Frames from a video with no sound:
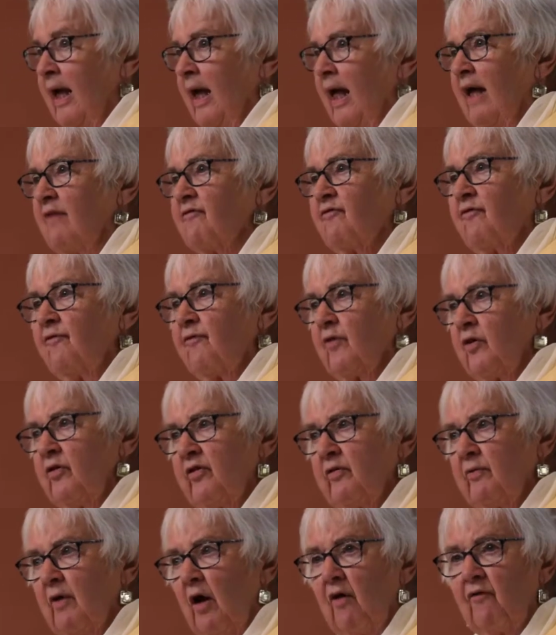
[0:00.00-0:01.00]
And first
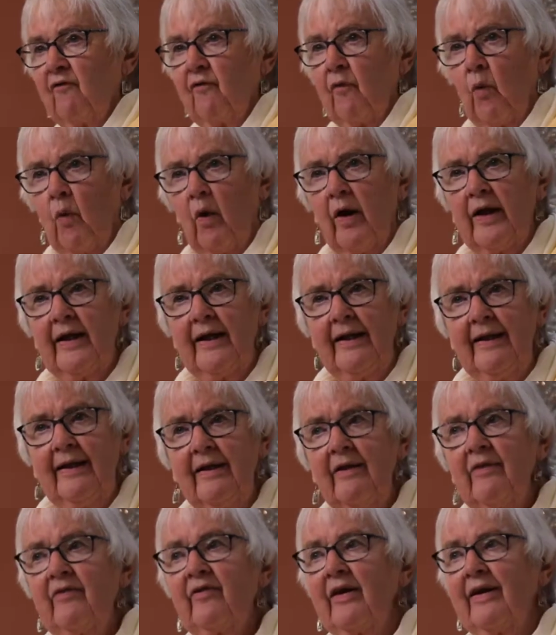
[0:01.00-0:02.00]
of all, what
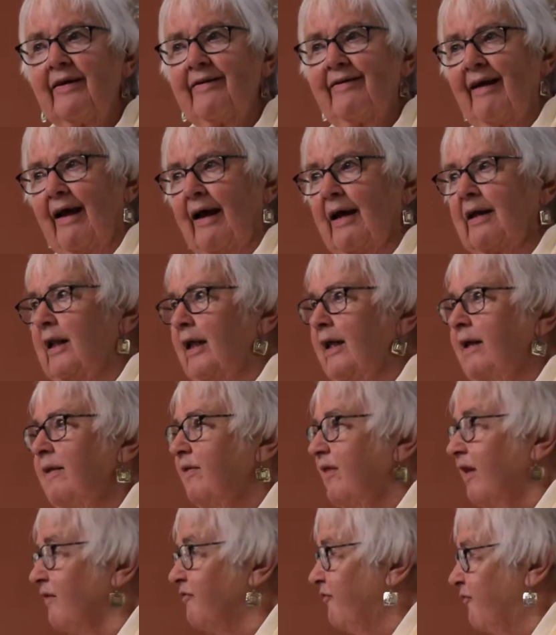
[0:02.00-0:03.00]
is exactly
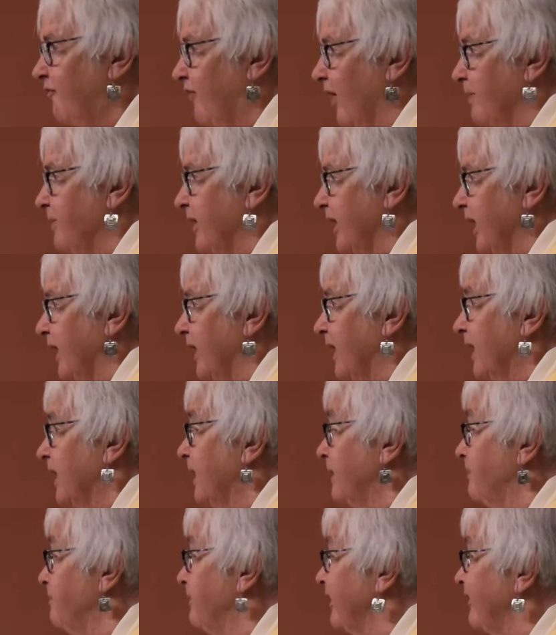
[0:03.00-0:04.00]
the feminine
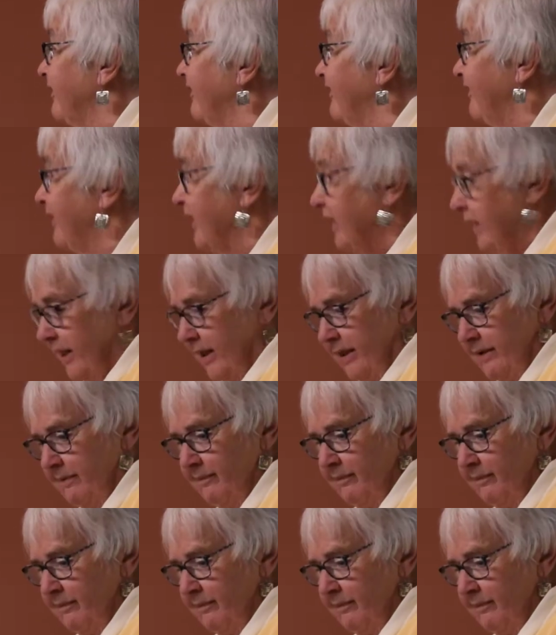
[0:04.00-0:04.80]
mystique?